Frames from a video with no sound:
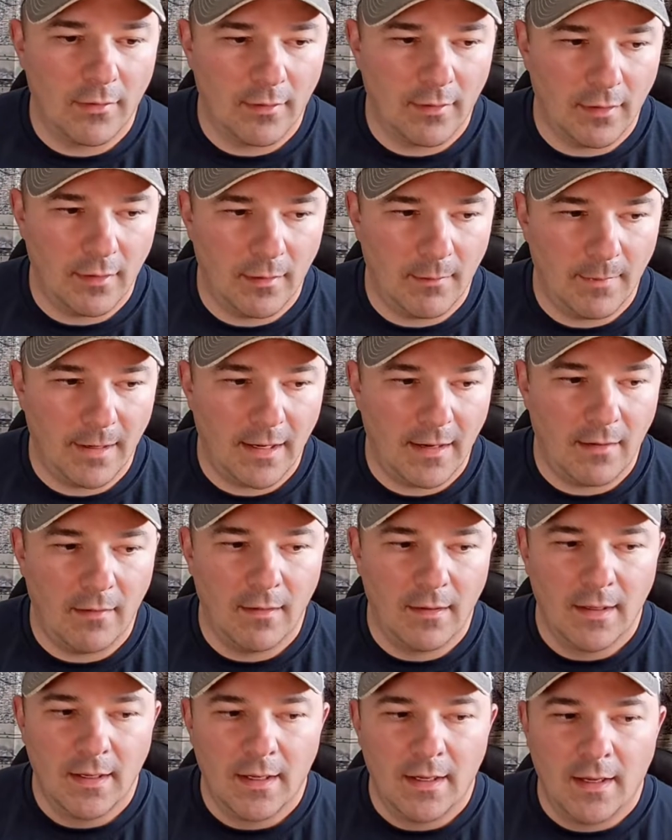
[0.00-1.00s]
about.
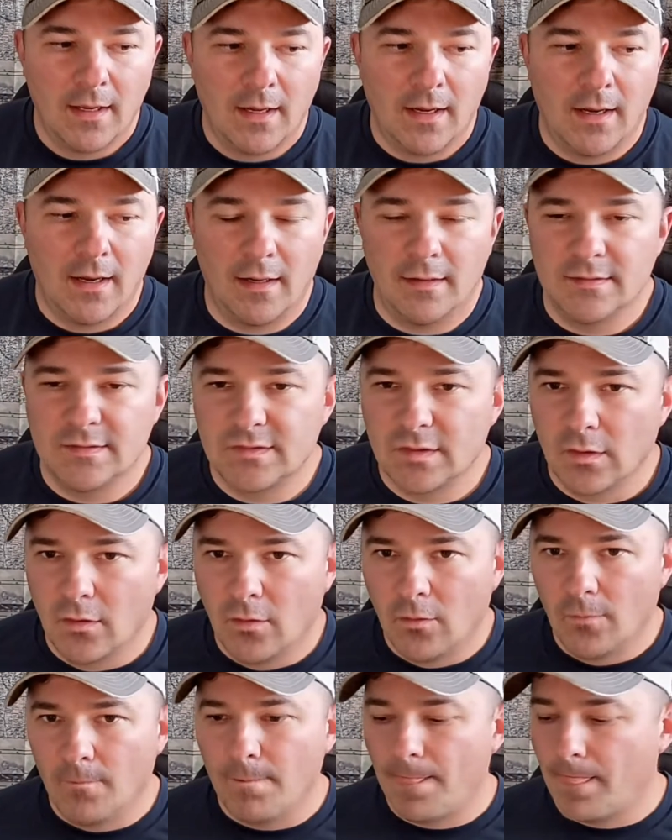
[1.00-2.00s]
So
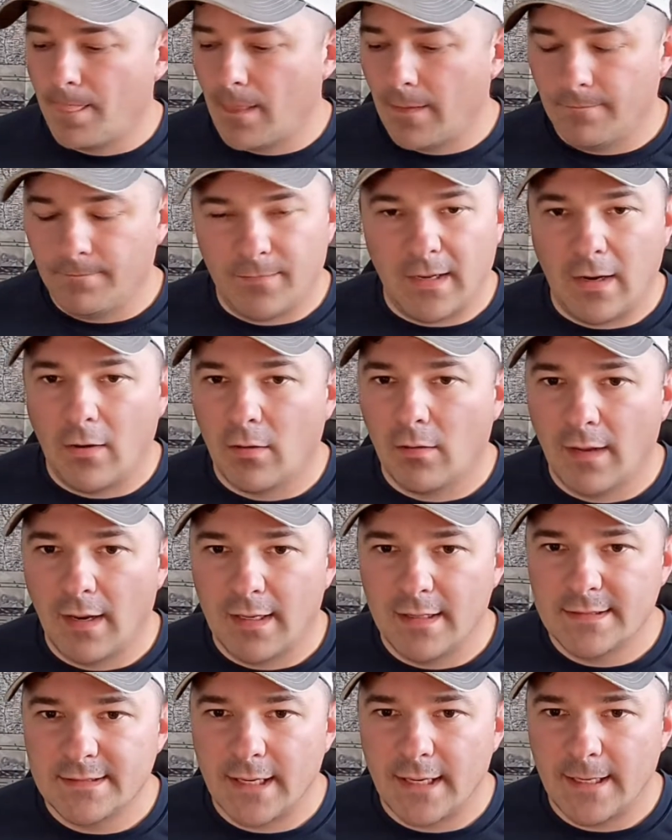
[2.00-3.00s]
they are line of
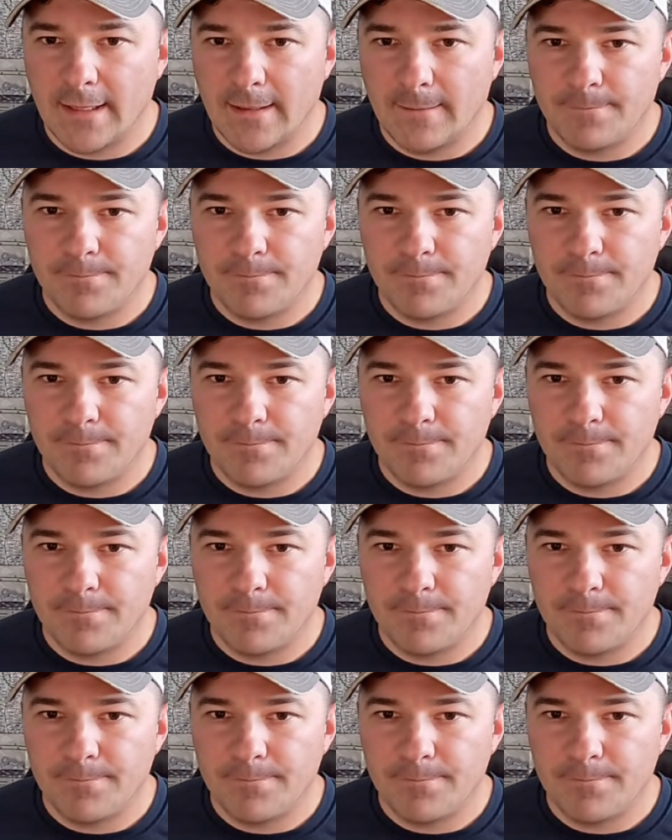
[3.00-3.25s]
sight.